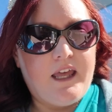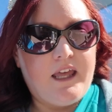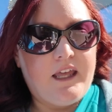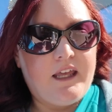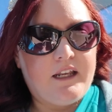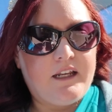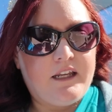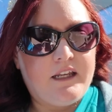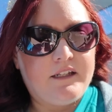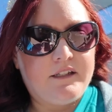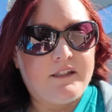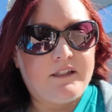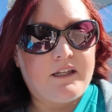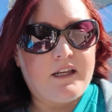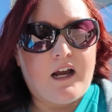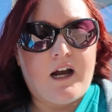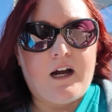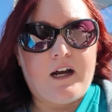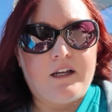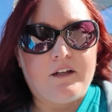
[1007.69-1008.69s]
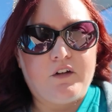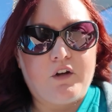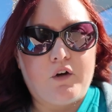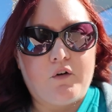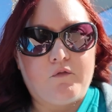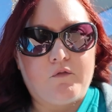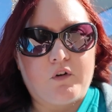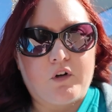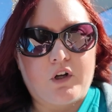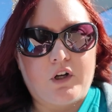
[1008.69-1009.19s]
It is not
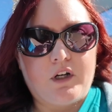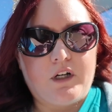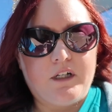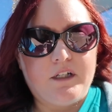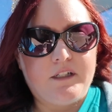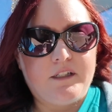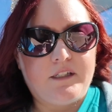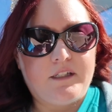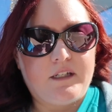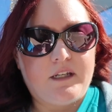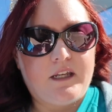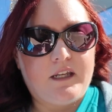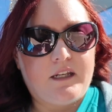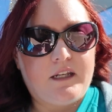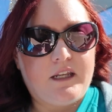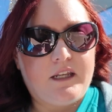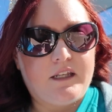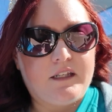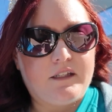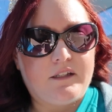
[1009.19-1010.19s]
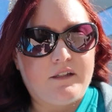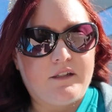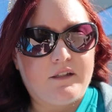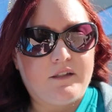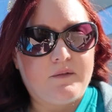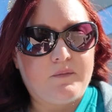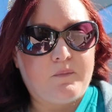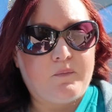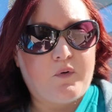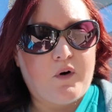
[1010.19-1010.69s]
overcooked. It
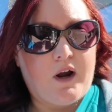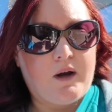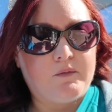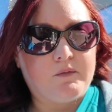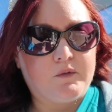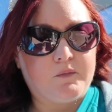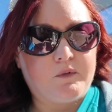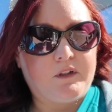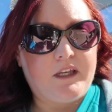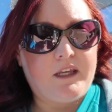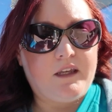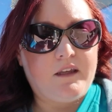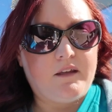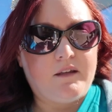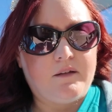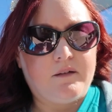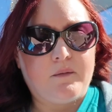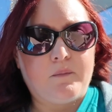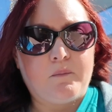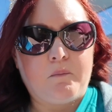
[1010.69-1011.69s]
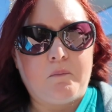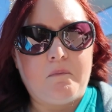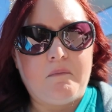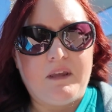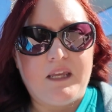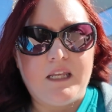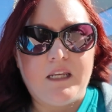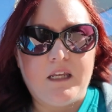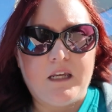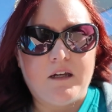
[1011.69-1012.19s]
is probably
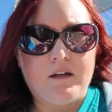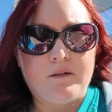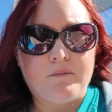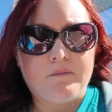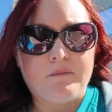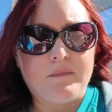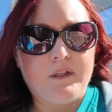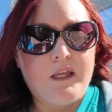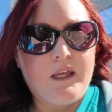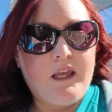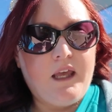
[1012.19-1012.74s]
medium.